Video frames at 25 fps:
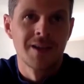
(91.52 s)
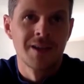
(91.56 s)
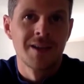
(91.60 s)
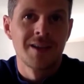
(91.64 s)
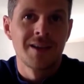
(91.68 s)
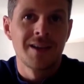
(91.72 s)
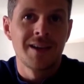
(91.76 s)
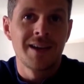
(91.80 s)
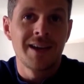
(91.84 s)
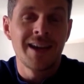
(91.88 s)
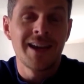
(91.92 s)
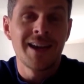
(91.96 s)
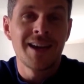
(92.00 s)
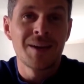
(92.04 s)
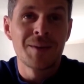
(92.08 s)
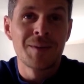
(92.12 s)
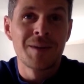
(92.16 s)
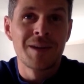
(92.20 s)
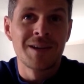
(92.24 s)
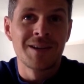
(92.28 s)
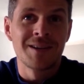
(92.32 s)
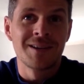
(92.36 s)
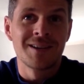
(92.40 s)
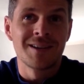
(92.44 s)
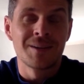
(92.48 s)
Yeah, I
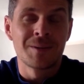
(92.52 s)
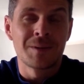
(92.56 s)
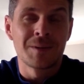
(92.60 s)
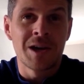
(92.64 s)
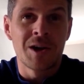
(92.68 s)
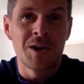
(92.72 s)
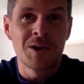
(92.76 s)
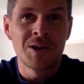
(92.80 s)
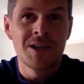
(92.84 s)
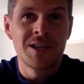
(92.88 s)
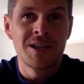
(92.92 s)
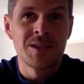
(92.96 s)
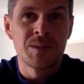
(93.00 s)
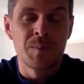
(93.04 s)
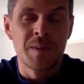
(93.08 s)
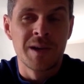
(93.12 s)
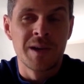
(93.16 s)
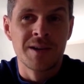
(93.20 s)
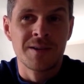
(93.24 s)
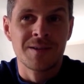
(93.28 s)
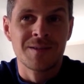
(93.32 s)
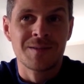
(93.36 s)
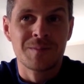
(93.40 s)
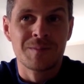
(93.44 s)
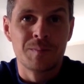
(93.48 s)
mean, hockey's
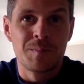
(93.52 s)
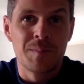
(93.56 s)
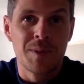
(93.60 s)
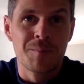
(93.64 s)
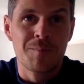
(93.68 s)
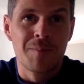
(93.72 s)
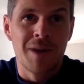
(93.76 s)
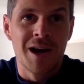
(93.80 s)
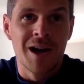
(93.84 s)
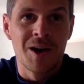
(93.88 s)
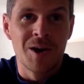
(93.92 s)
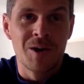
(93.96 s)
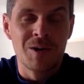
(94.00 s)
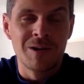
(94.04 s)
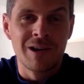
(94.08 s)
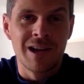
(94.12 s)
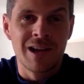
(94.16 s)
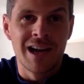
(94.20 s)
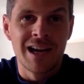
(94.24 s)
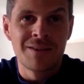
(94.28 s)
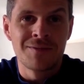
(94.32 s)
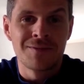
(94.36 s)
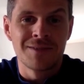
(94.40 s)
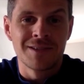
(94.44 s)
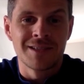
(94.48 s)
been my whole
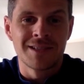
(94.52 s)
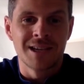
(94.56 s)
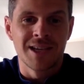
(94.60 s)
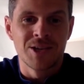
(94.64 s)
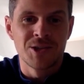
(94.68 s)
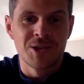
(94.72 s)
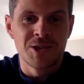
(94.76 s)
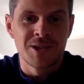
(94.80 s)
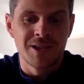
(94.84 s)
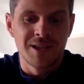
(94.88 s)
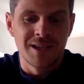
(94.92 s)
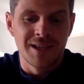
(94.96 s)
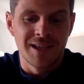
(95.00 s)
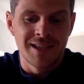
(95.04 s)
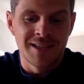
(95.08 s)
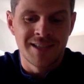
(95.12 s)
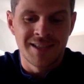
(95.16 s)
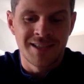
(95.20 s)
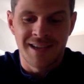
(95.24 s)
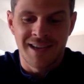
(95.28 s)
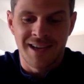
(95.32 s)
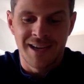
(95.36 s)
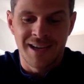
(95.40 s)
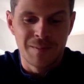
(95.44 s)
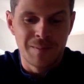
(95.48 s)
life essentially. I
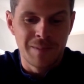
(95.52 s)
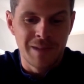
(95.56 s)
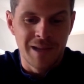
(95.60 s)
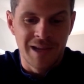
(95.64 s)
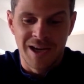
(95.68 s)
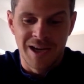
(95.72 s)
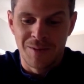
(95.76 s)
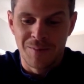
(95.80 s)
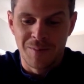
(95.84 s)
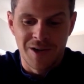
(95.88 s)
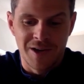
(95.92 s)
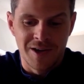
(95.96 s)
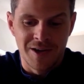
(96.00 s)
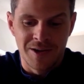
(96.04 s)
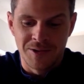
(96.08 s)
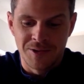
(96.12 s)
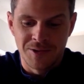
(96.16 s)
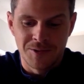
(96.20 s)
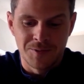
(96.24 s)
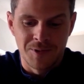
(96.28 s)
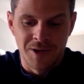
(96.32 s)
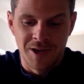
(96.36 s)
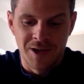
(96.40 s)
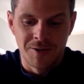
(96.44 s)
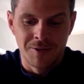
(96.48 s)
started playing when I
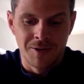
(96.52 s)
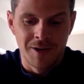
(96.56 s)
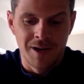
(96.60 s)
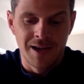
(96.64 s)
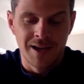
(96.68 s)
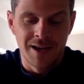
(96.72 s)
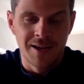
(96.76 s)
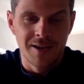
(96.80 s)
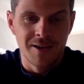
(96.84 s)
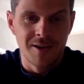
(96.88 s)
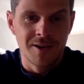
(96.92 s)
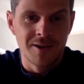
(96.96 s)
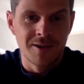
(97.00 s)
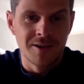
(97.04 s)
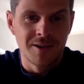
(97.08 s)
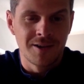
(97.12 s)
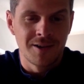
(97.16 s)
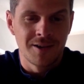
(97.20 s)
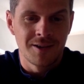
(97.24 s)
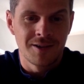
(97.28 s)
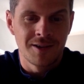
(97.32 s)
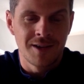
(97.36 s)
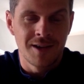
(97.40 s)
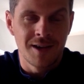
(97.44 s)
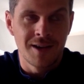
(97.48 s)
was really
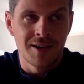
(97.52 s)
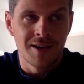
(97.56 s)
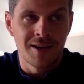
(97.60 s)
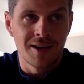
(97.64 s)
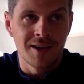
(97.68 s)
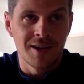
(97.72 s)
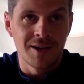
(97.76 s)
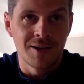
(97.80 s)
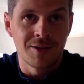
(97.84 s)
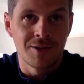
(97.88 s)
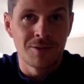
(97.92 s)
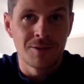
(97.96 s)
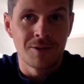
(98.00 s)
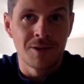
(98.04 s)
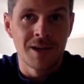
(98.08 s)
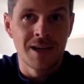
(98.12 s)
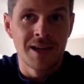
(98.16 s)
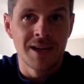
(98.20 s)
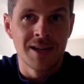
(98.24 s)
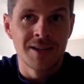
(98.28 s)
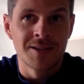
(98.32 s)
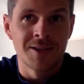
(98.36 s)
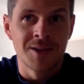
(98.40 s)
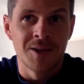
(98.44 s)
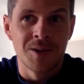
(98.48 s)
young at 3
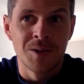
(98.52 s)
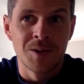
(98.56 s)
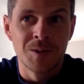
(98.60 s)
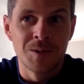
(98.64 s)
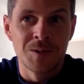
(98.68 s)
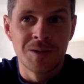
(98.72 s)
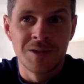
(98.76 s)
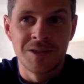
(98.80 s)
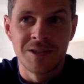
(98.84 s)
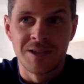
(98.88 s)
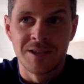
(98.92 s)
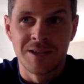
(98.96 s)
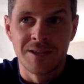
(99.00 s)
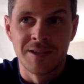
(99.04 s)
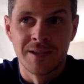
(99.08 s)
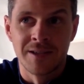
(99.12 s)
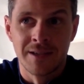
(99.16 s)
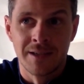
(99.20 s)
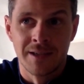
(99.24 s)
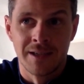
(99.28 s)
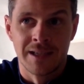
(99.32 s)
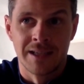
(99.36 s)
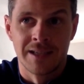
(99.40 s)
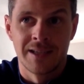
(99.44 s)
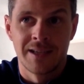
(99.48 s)
years old,
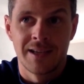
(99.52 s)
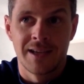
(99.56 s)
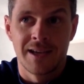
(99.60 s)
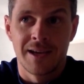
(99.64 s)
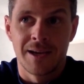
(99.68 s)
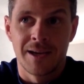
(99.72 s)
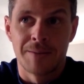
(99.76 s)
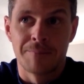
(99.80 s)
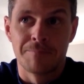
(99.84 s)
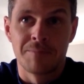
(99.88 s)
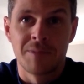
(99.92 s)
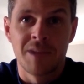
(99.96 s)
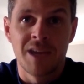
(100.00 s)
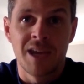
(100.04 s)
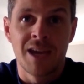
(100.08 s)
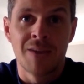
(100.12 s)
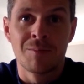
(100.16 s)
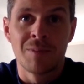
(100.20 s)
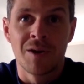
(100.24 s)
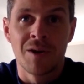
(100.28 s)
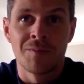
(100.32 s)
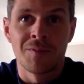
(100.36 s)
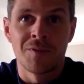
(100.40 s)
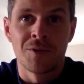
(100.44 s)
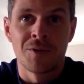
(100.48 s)
and
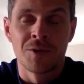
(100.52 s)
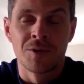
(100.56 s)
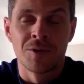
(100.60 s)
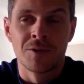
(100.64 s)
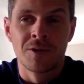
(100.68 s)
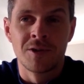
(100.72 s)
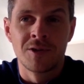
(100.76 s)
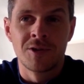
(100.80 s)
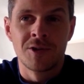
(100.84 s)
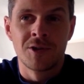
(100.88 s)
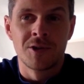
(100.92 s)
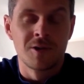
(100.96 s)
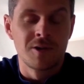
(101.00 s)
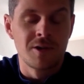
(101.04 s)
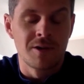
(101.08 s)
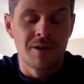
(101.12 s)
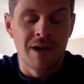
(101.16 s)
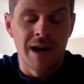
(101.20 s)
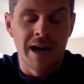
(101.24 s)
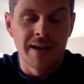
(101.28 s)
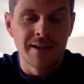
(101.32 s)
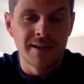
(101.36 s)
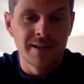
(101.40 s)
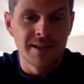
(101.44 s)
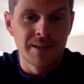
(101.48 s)
came up through the junior
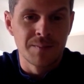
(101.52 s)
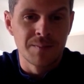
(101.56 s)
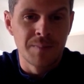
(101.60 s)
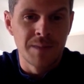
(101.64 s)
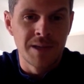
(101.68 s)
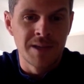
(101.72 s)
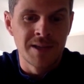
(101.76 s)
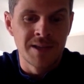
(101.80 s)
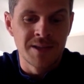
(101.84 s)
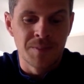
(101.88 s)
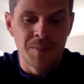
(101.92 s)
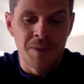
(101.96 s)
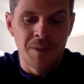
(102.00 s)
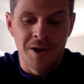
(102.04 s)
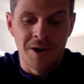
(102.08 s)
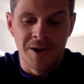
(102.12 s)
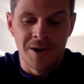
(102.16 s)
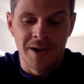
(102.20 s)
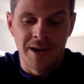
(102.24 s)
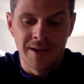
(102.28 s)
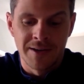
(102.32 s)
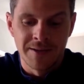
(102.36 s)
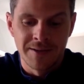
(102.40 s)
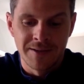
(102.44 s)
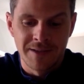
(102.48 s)
ranks in
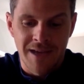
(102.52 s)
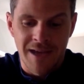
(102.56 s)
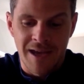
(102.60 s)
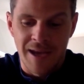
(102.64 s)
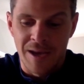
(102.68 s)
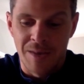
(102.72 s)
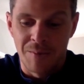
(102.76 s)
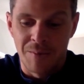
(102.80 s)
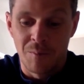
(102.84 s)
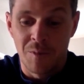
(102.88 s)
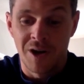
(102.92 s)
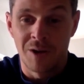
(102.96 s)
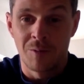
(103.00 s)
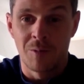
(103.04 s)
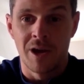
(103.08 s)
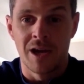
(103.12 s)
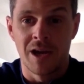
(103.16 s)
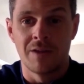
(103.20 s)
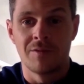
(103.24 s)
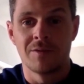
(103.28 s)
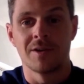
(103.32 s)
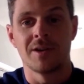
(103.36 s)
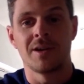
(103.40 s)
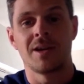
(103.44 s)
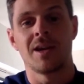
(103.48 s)
Peterborough. Went
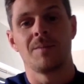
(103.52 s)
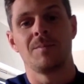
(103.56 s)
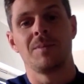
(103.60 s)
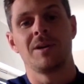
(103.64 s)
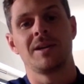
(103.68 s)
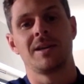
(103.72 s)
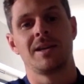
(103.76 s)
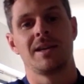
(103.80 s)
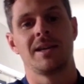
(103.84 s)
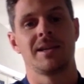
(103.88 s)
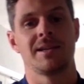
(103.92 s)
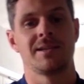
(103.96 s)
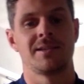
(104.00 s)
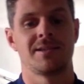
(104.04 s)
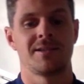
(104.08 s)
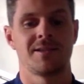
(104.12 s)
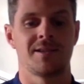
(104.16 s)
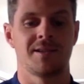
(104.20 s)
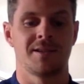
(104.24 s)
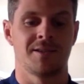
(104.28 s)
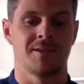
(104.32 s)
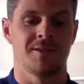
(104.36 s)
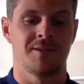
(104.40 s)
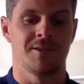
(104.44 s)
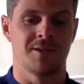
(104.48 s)
away for a couple of years
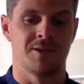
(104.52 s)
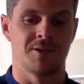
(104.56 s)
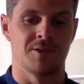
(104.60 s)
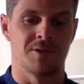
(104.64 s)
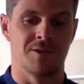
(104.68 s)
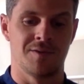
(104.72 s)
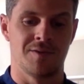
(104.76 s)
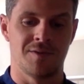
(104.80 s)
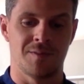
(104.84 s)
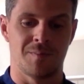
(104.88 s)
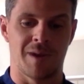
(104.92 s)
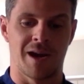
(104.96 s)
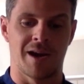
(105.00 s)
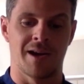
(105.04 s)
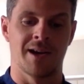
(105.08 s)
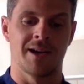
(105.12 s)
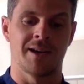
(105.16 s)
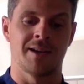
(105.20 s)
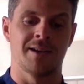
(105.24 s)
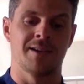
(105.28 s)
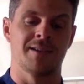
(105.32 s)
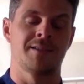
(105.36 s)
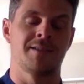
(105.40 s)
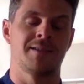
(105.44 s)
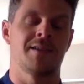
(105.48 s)
to North
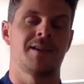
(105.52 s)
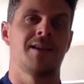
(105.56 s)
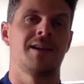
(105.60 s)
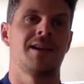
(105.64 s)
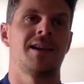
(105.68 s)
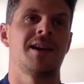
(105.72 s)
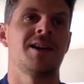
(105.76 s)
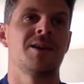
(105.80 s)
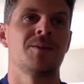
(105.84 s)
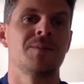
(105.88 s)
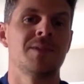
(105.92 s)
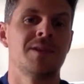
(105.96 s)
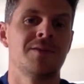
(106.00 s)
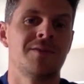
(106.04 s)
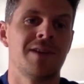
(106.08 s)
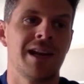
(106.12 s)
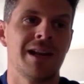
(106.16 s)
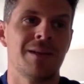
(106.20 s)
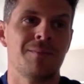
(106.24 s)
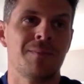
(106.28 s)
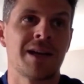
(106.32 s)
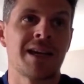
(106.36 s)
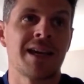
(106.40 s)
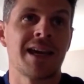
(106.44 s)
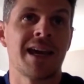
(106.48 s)
America to kind of help
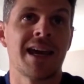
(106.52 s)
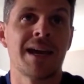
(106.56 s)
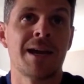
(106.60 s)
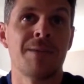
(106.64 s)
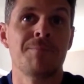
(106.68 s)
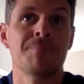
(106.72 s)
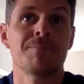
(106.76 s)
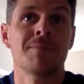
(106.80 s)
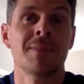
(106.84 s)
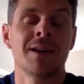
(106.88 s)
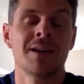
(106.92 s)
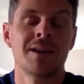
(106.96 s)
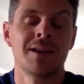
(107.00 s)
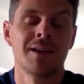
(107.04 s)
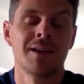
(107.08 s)
develop my game.